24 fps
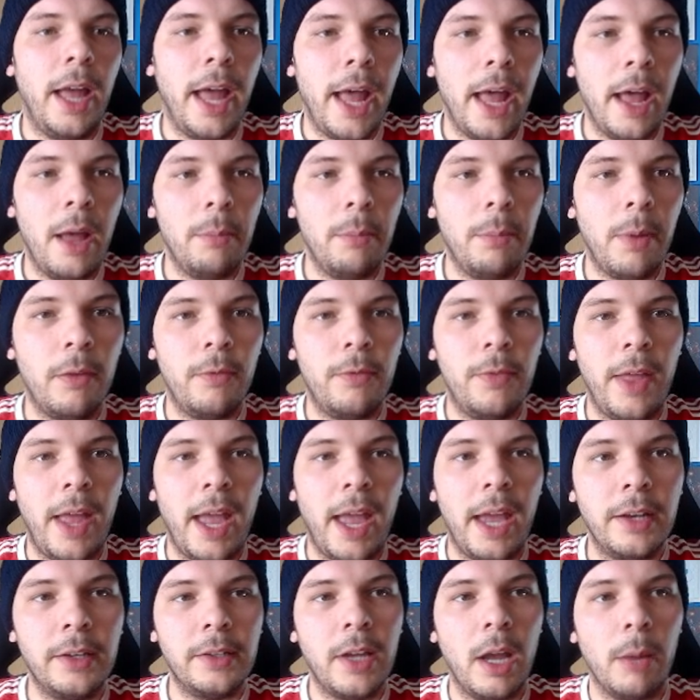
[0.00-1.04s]
Above
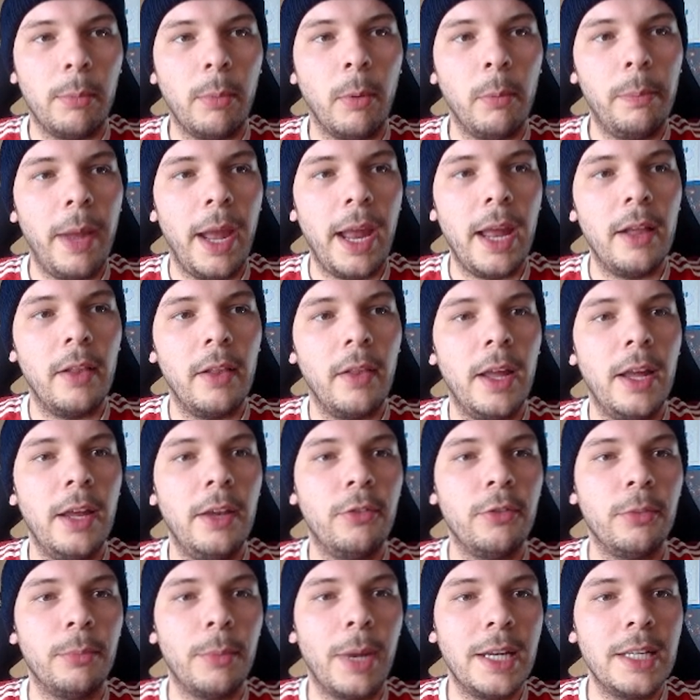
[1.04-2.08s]
that, a couple
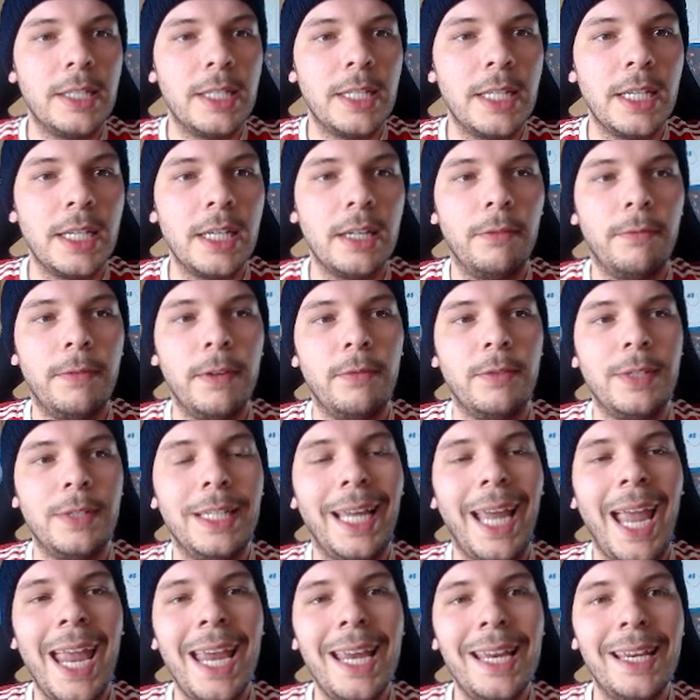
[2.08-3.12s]
Pele's from
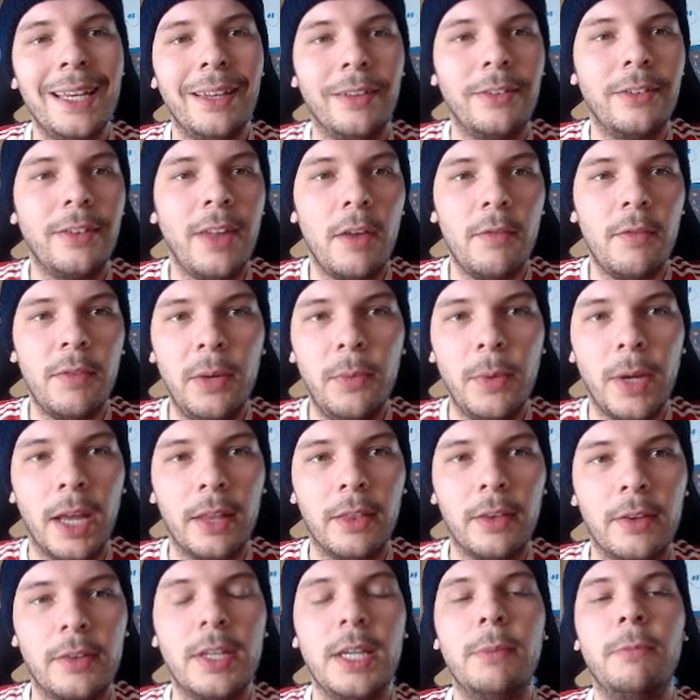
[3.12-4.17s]
1958 and 70. We
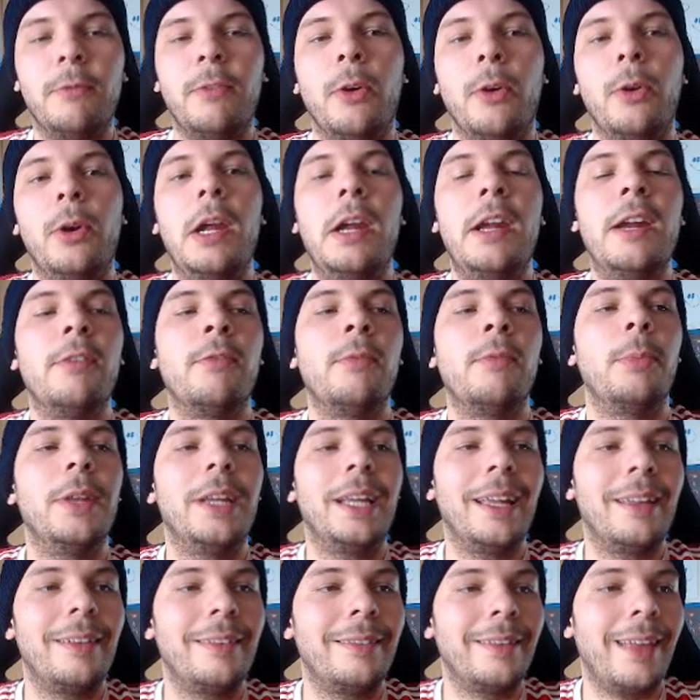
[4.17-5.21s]
got the team photo here from
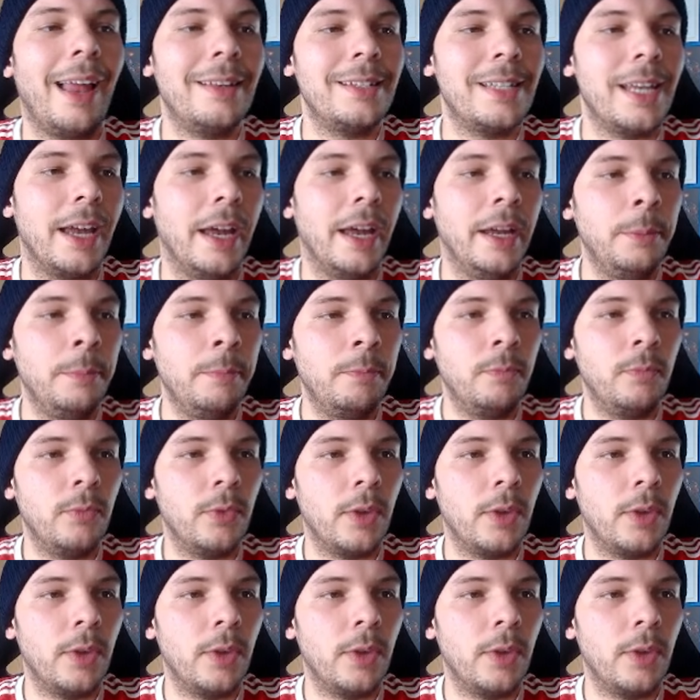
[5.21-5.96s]
the Gazzetta.